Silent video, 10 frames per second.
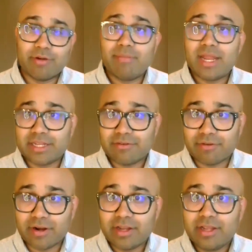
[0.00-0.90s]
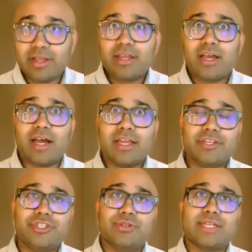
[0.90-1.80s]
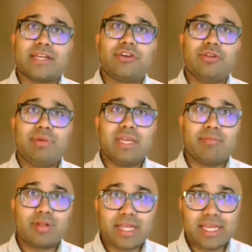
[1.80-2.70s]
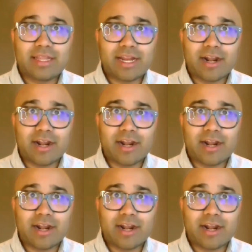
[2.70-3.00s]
There are many different issues that could be at play